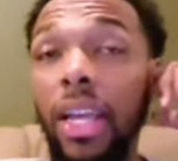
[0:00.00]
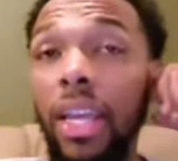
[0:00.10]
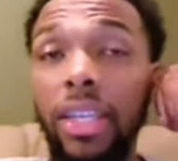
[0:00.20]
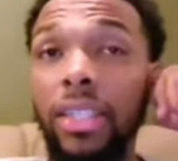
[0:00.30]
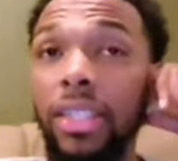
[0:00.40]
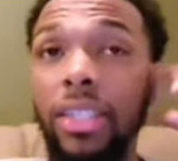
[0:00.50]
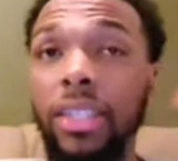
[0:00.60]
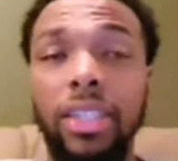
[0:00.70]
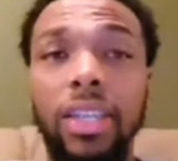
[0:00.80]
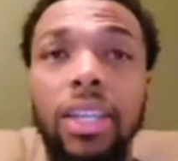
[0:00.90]
Like it's
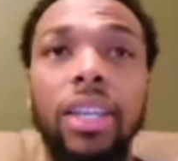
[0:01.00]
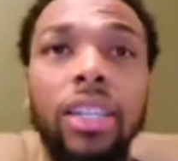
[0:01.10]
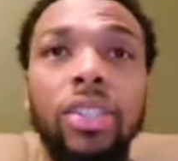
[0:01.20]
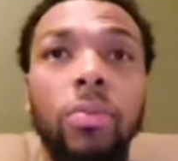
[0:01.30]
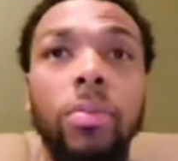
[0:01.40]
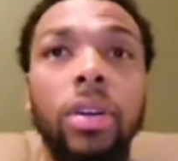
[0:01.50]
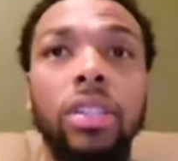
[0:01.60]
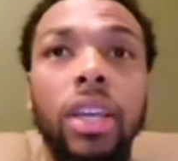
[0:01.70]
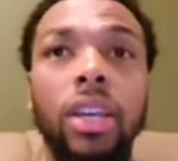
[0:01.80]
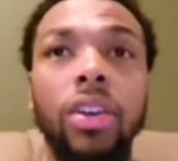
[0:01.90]
it's so
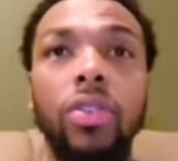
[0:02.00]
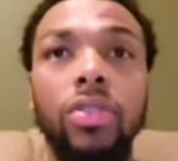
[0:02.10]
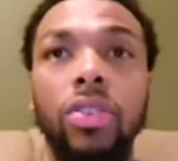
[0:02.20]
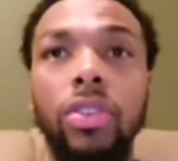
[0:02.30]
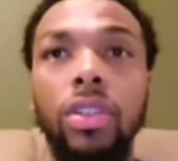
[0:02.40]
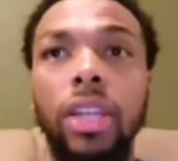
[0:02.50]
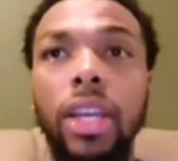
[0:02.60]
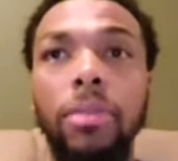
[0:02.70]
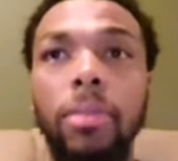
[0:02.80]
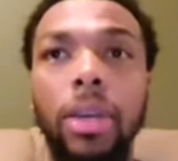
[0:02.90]
much that goes on on a
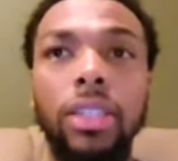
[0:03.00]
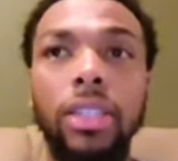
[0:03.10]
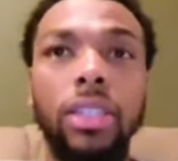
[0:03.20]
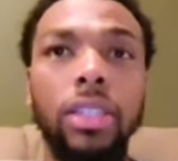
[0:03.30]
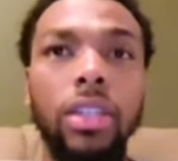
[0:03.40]
daily basis.